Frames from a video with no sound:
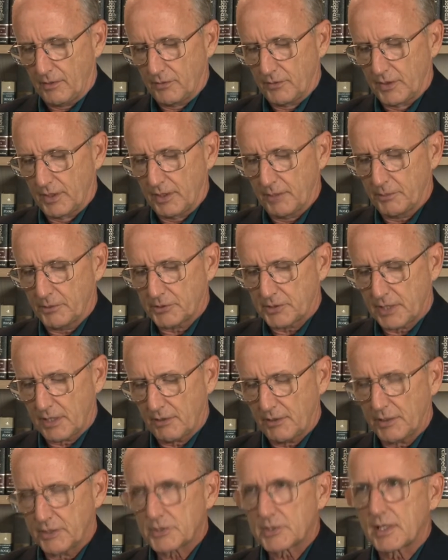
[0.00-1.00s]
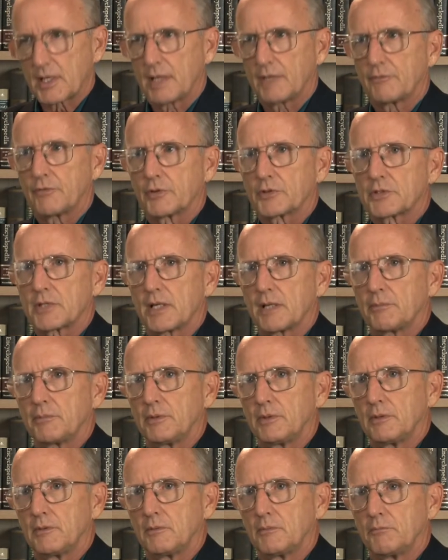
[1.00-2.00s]
The libertarian side, for
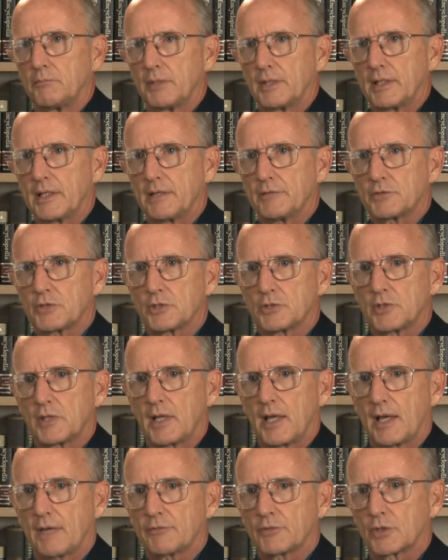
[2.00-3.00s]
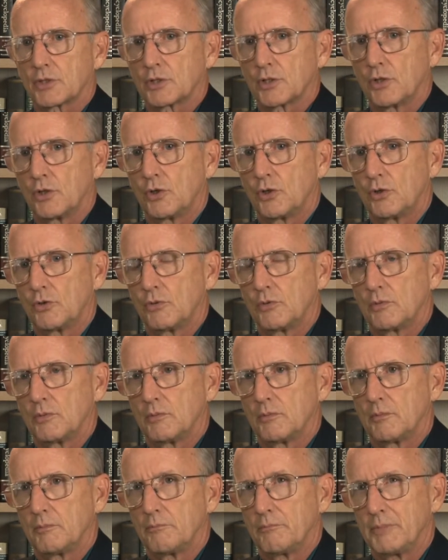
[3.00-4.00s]
example, believes that you have to go
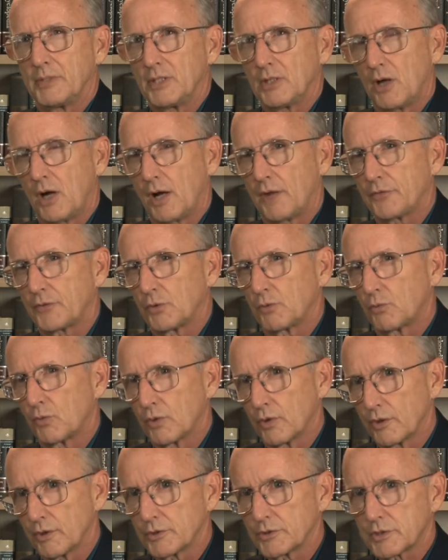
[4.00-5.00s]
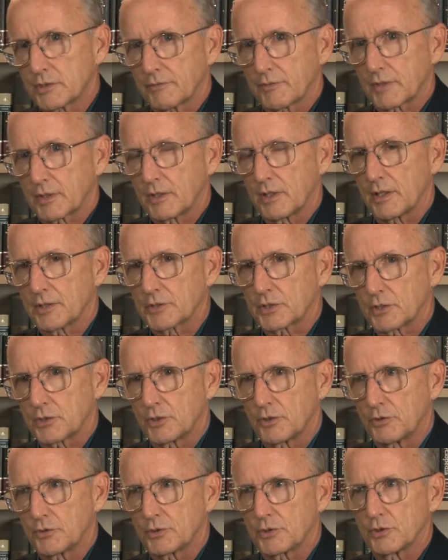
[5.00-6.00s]
beyond the words of the
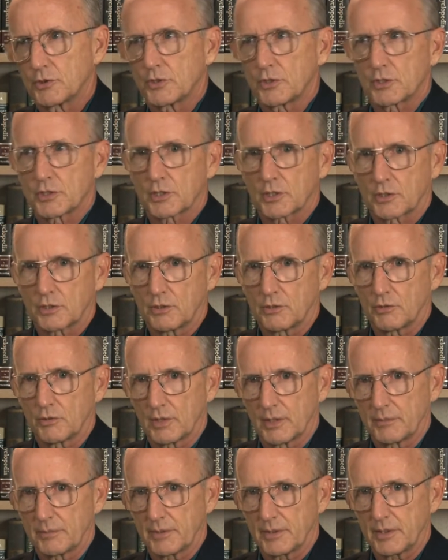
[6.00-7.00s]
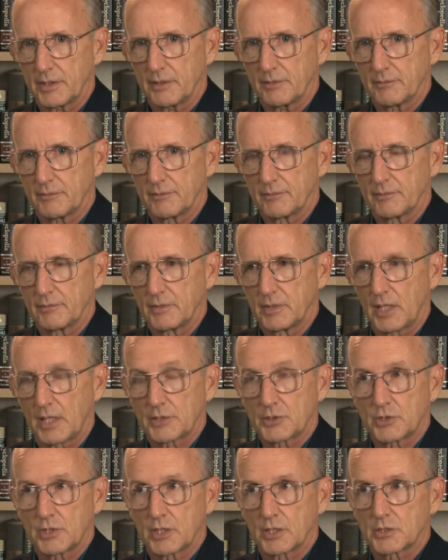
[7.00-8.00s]
Constitution to secure liberty.
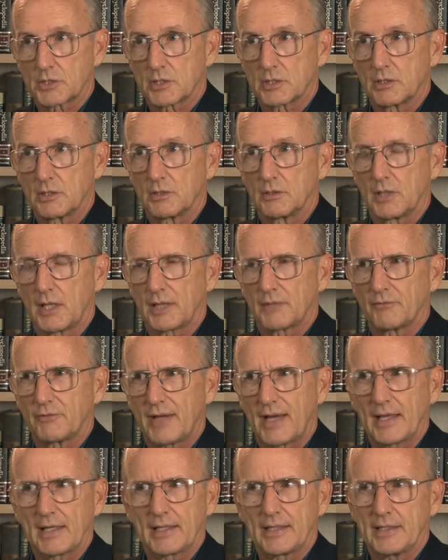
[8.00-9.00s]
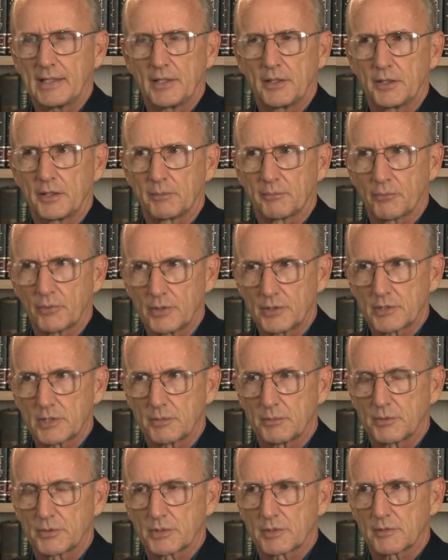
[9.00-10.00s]
Not violate any of the
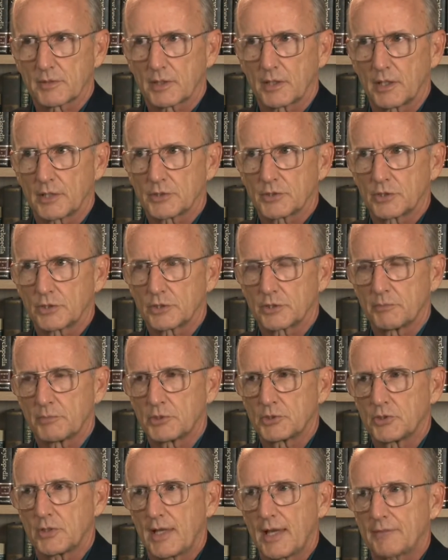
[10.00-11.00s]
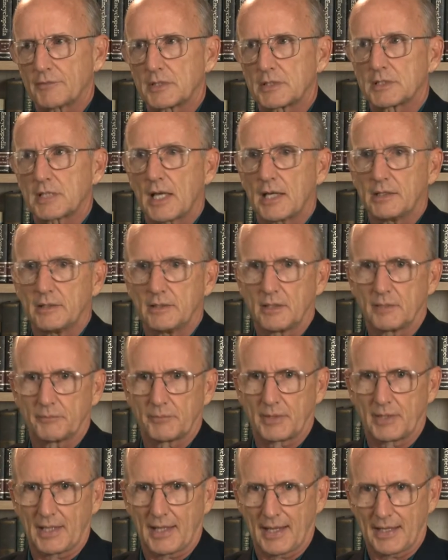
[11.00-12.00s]
principles of the Constitution, but you have to tighten
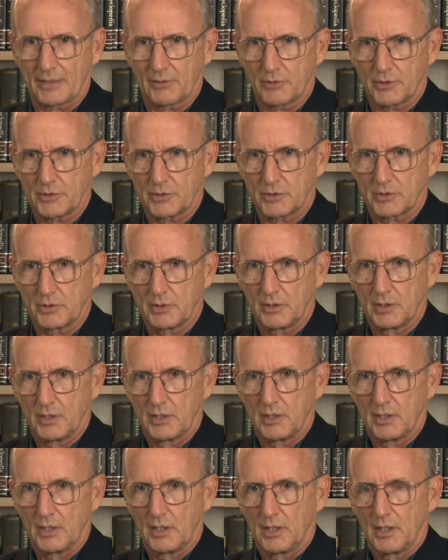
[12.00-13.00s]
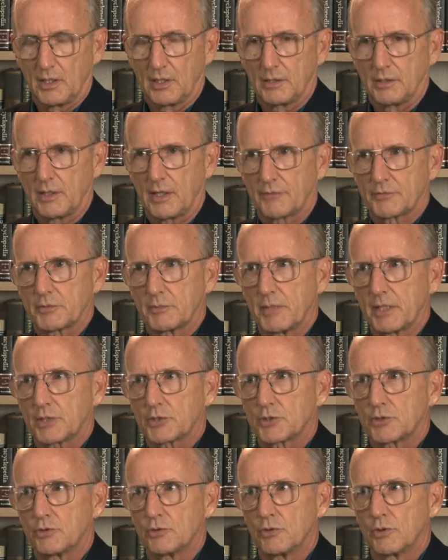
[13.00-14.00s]
up the language. You have to make
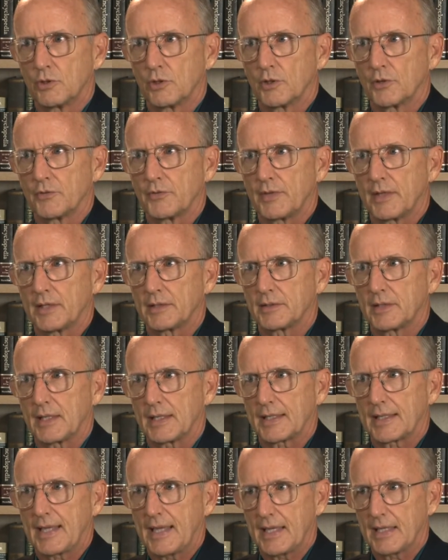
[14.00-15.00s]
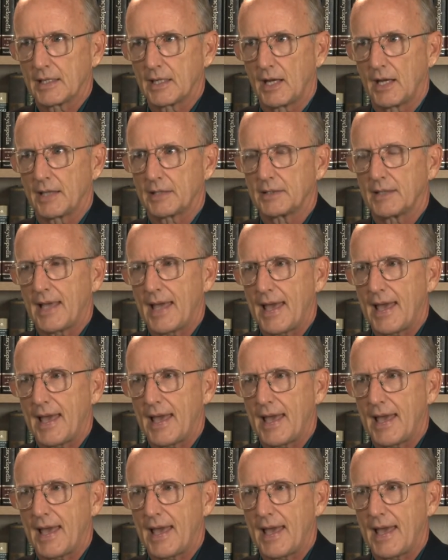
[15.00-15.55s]
sure that they cannot